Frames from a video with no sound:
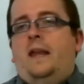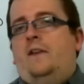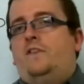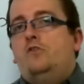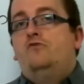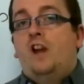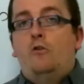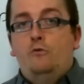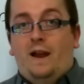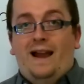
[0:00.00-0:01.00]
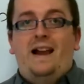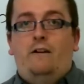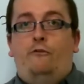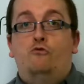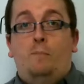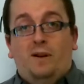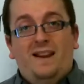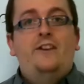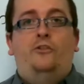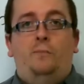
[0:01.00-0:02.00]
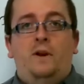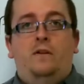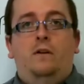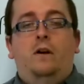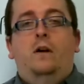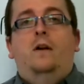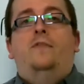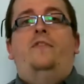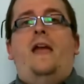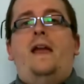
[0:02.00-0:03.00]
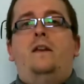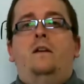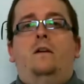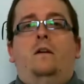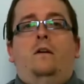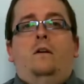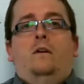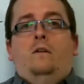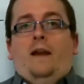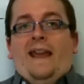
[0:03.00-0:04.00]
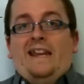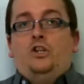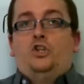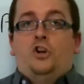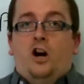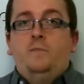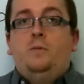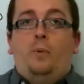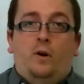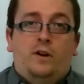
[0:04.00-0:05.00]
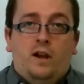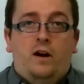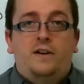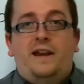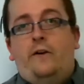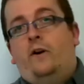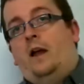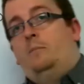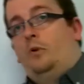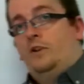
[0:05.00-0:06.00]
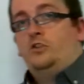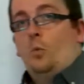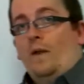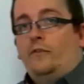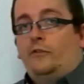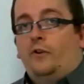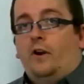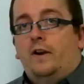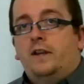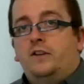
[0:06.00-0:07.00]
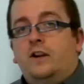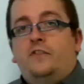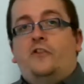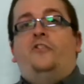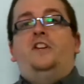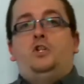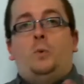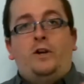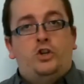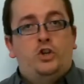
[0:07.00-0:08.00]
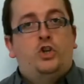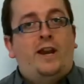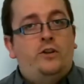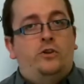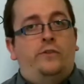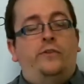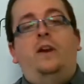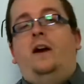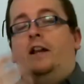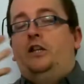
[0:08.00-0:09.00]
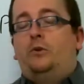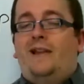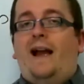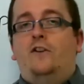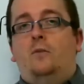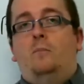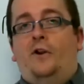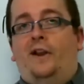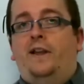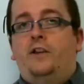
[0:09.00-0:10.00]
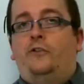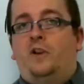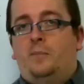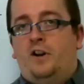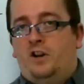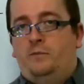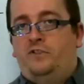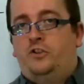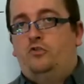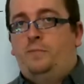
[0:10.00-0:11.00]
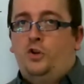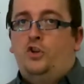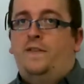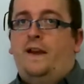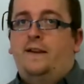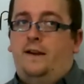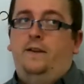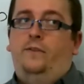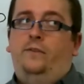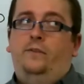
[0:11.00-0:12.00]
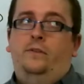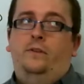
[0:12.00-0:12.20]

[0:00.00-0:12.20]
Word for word: if you don't have replacement, then each time you pull a card out and put it to one side, the situation changes, and you cannot model it using a binomial distribution in that case,